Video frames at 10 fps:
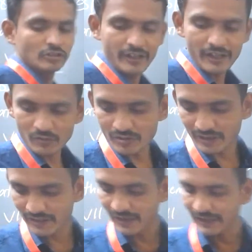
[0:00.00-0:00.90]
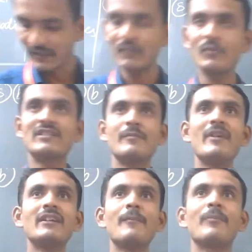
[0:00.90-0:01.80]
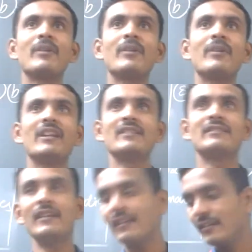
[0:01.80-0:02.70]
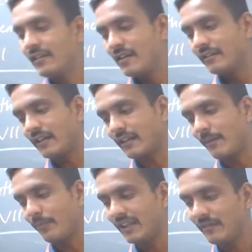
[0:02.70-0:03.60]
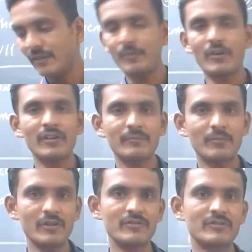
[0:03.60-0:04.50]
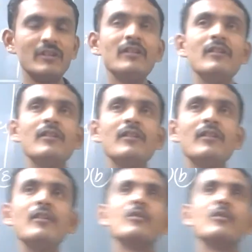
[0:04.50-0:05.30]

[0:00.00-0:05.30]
So eighth question is like that. One cement company is there. That company will produce a